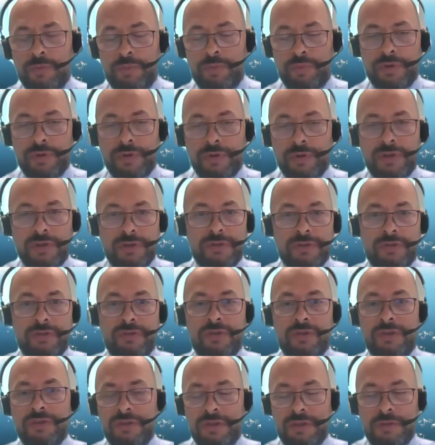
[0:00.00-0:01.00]
operations
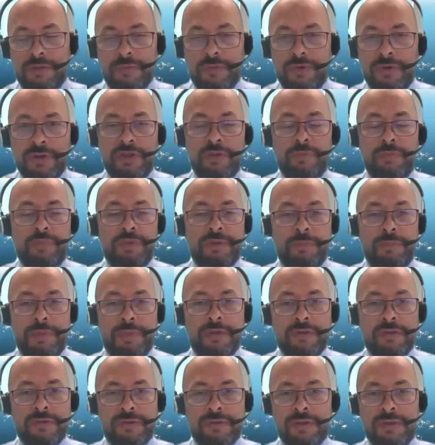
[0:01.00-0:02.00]
just emerged, but
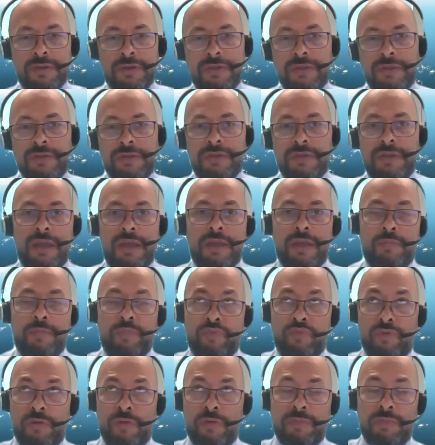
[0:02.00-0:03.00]
because this is a
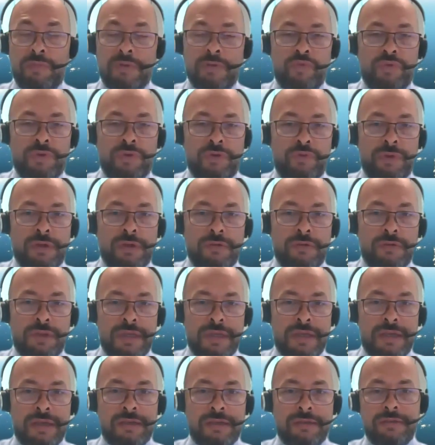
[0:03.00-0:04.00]
problem where we're
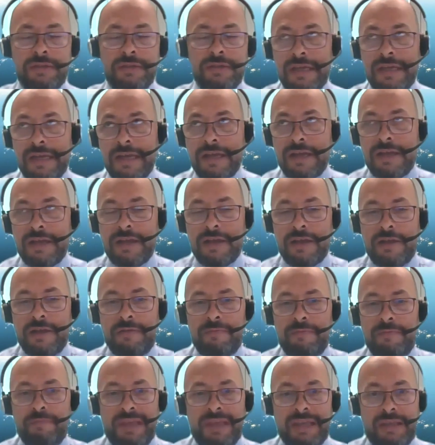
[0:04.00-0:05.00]
looking at
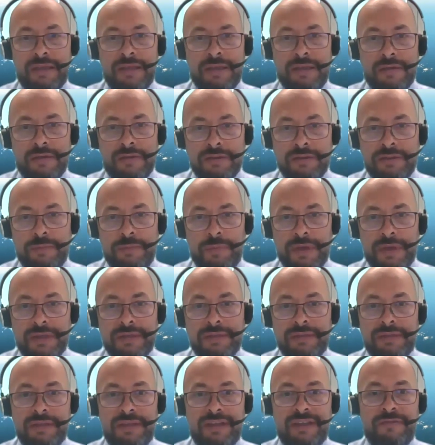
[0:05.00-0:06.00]
making
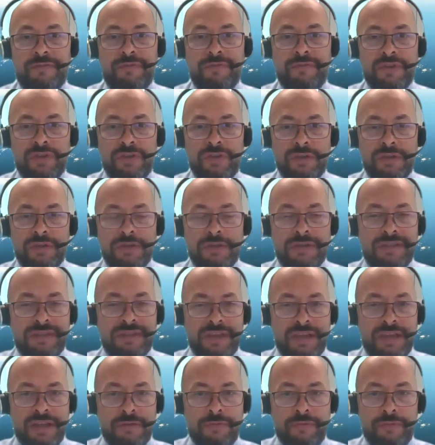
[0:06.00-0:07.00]
airspace efficient,
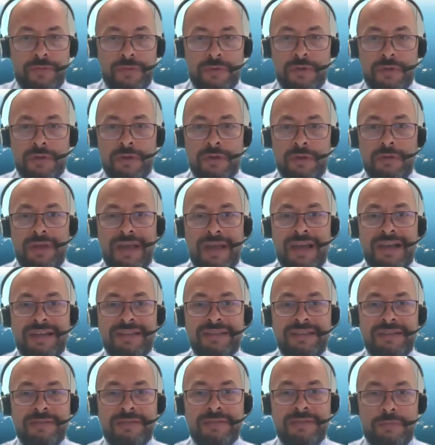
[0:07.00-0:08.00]
safe,
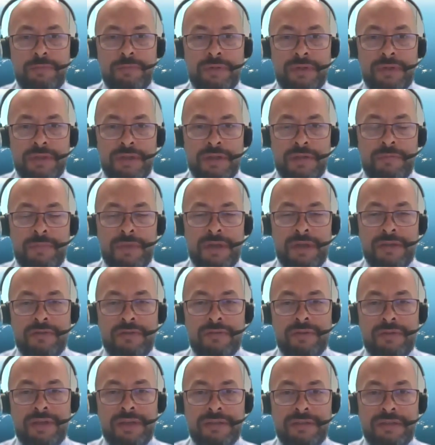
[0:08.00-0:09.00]
accessible in a
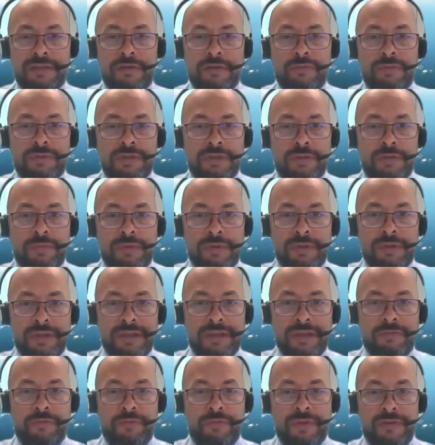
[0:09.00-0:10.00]
manner that's equitable
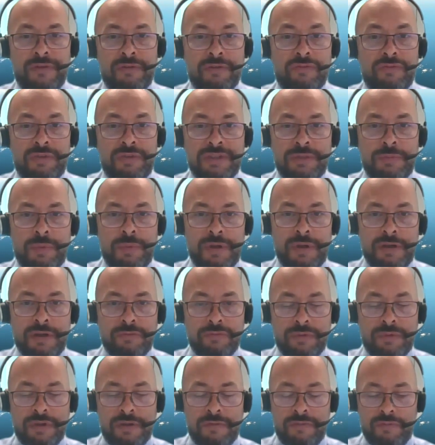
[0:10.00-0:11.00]
and fair and
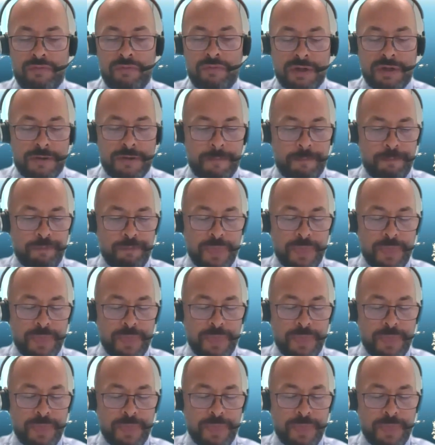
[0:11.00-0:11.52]
transparent to everyone.